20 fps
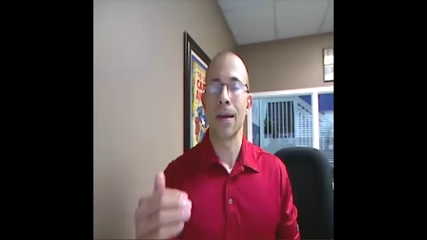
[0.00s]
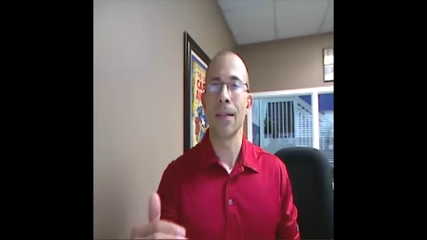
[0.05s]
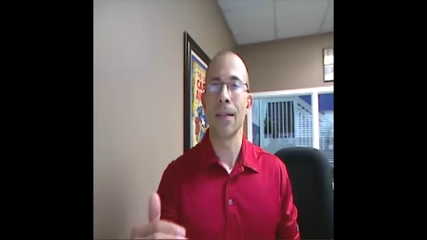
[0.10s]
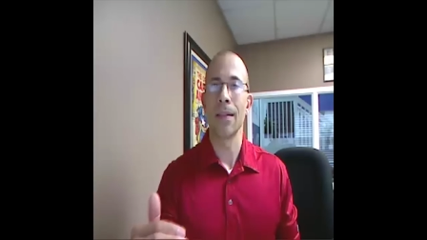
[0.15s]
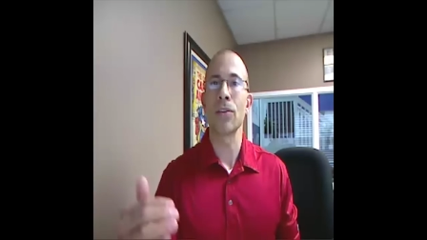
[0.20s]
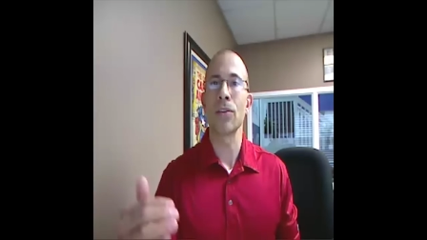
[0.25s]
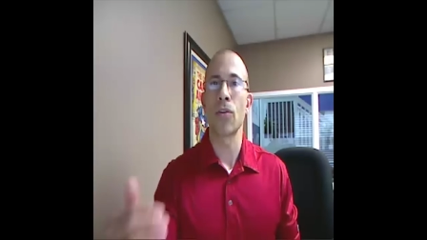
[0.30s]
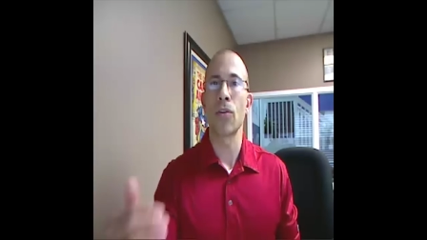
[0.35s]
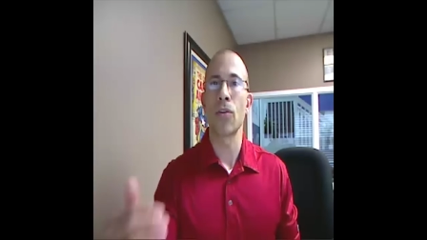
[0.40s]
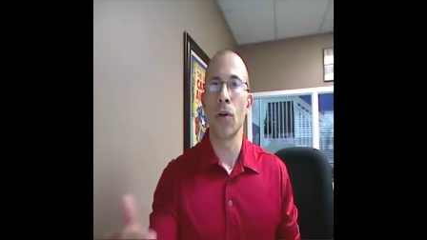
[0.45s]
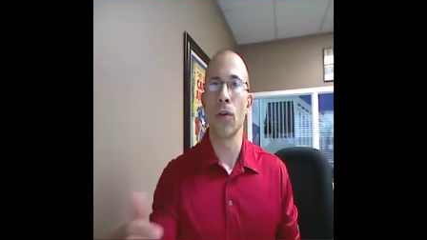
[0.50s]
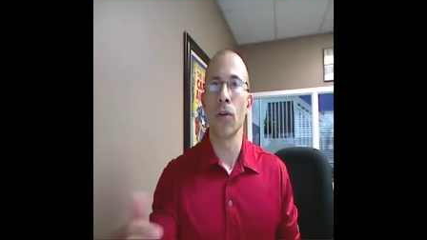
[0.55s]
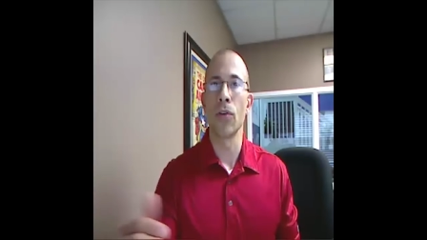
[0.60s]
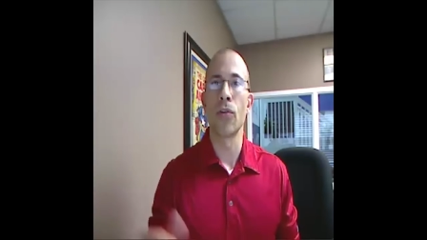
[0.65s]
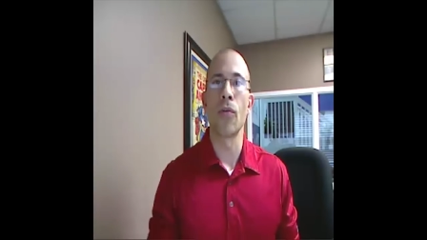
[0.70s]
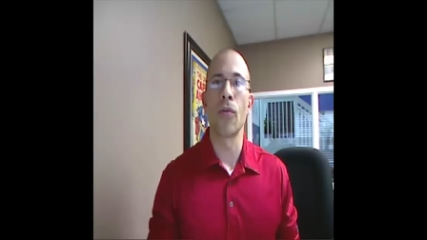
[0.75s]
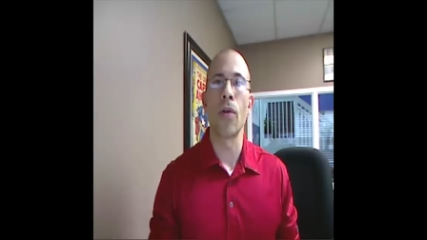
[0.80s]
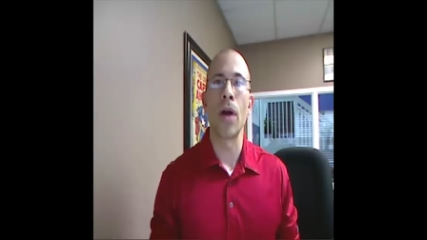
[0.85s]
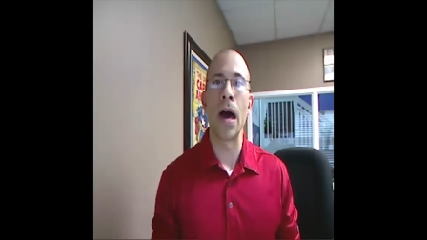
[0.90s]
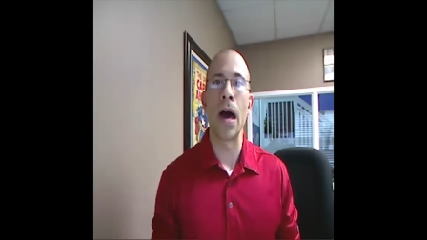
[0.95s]
cholesterol
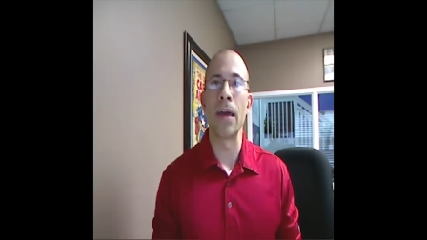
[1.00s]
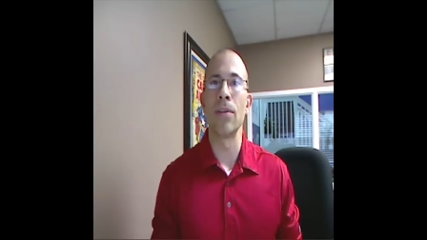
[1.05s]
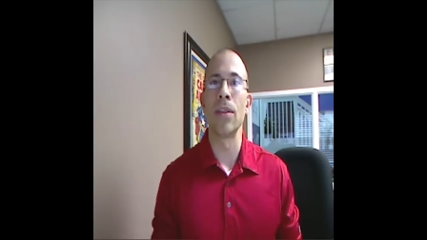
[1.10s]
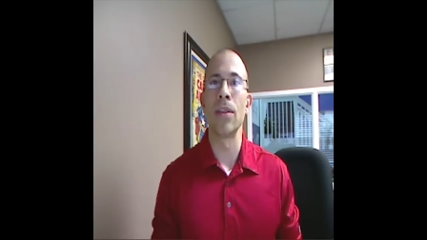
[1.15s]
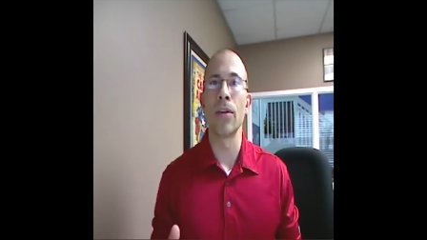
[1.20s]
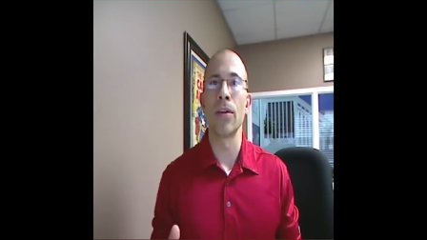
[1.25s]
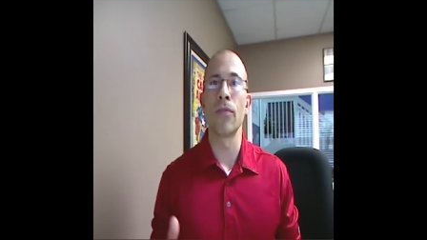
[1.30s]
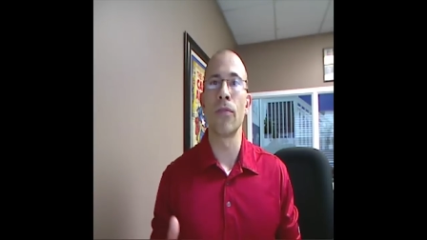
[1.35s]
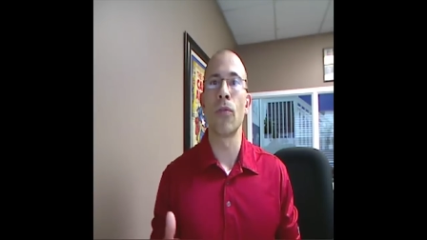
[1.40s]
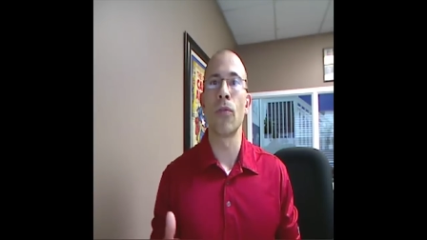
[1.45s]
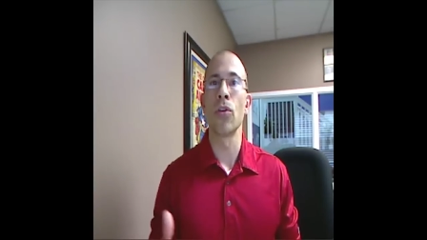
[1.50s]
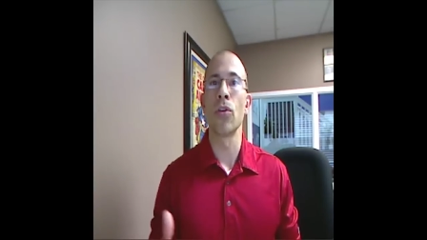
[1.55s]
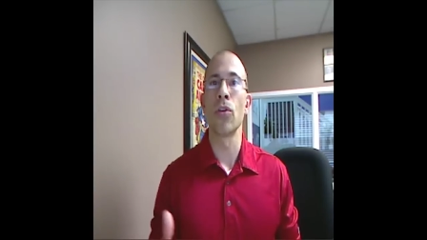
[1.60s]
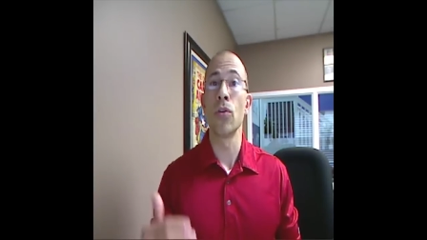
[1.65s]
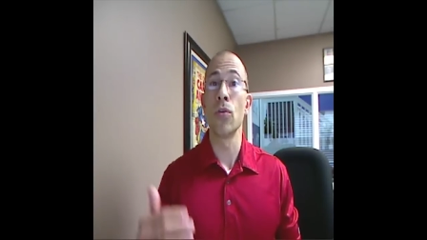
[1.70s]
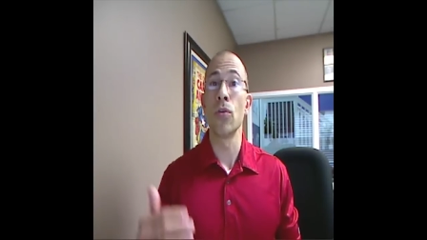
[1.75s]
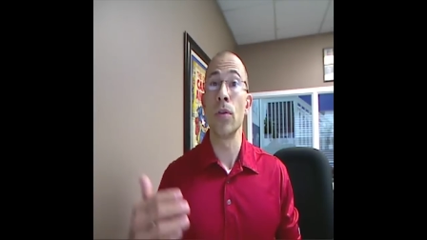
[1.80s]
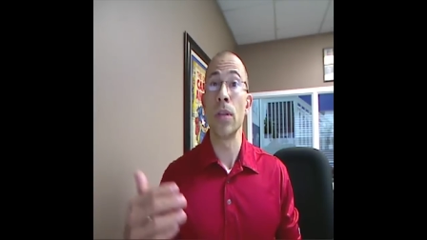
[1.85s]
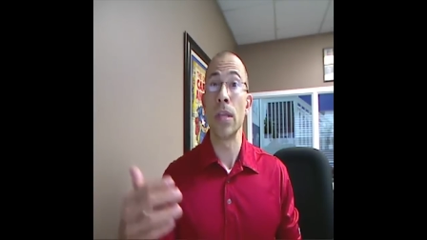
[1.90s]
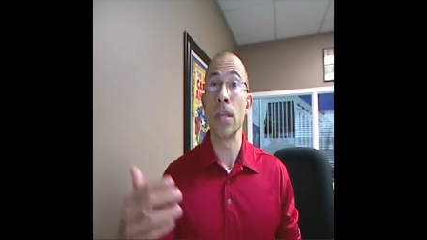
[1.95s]
derived and therefore
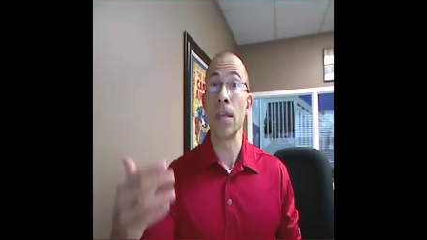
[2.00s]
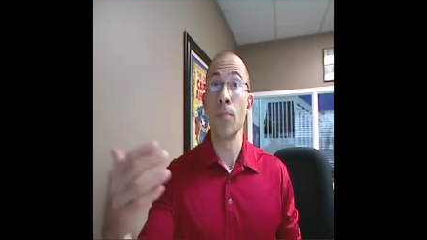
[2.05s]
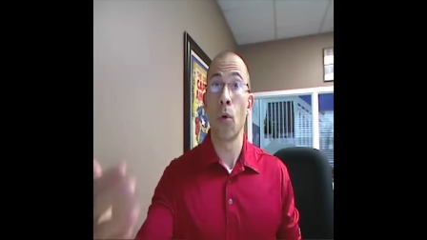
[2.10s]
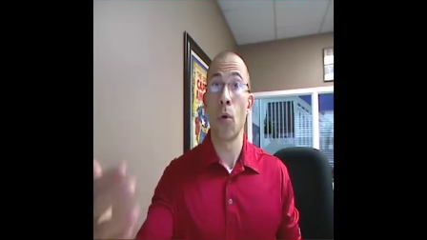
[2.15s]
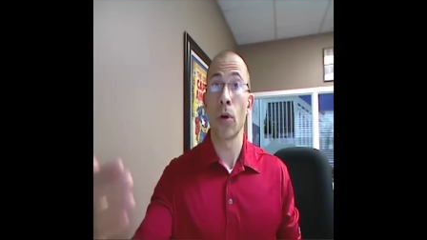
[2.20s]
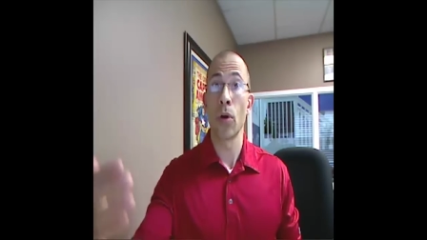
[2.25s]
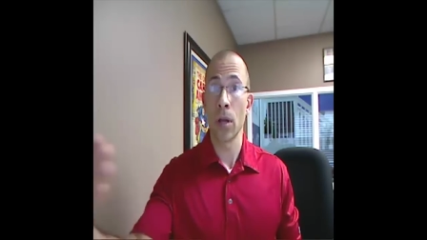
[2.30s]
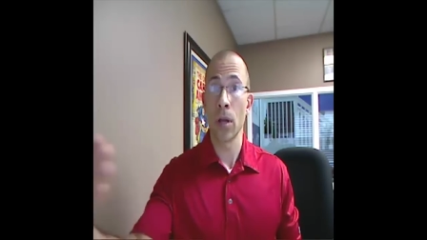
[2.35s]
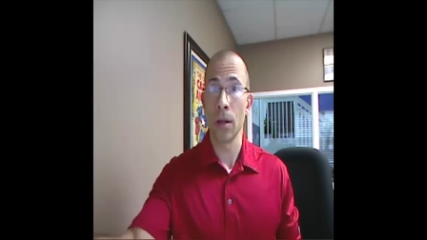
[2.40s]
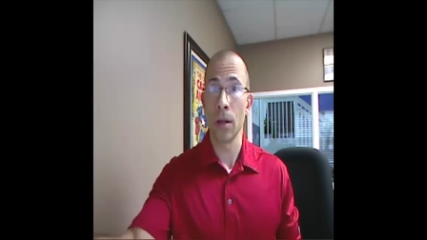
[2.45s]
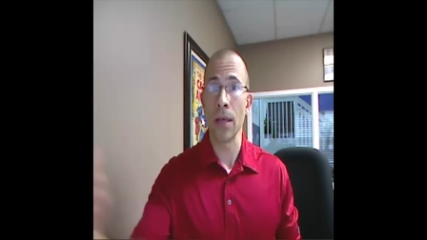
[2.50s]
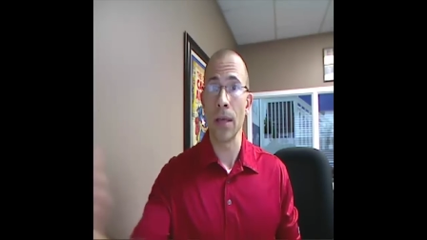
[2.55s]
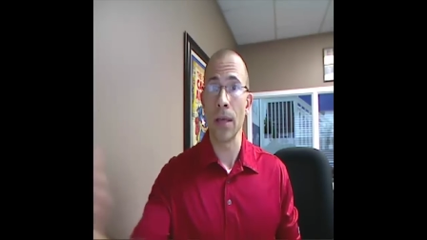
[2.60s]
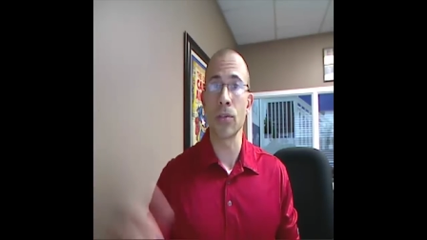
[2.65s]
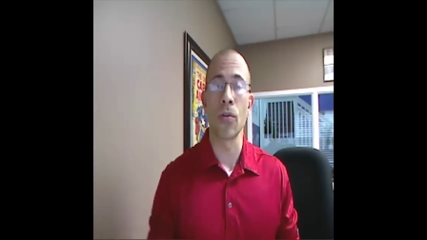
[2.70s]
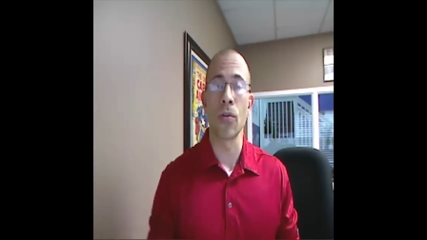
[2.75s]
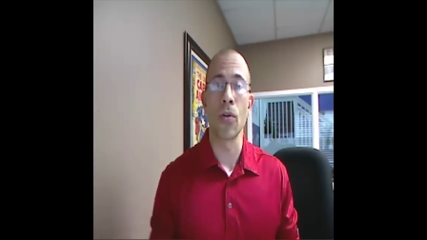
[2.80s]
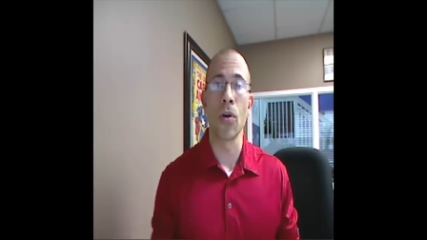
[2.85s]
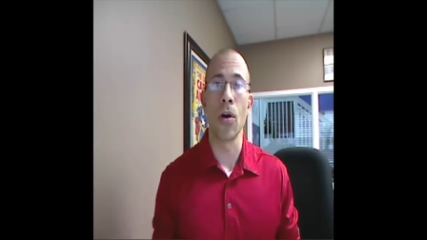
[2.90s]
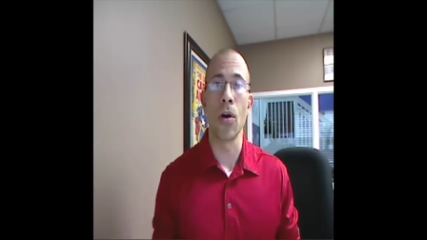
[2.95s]
you need more
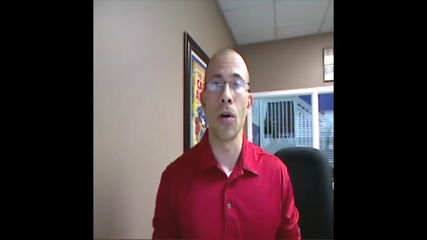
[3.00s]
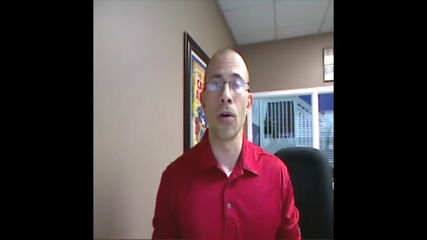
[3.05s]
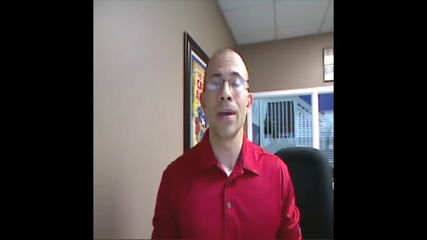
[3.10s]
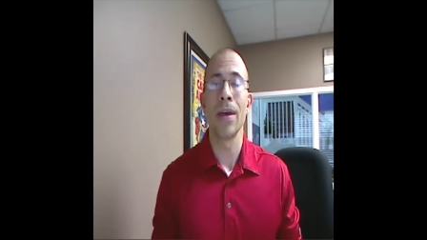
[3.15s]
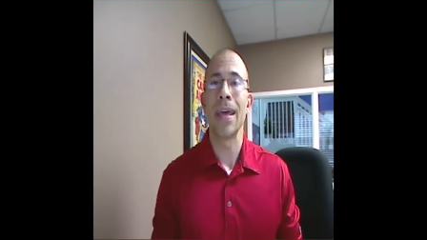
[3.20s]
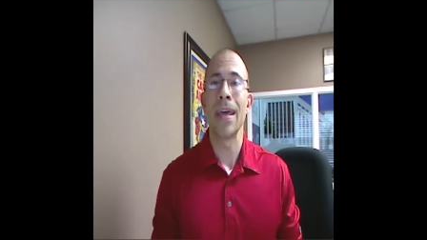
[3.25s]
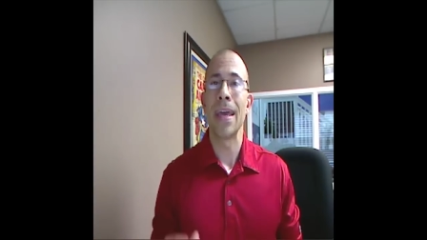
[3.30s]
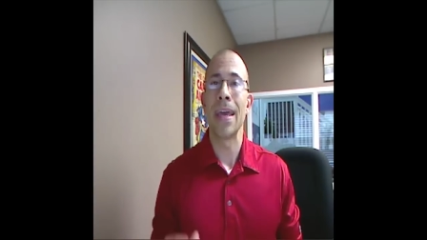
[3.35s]
cholesterol.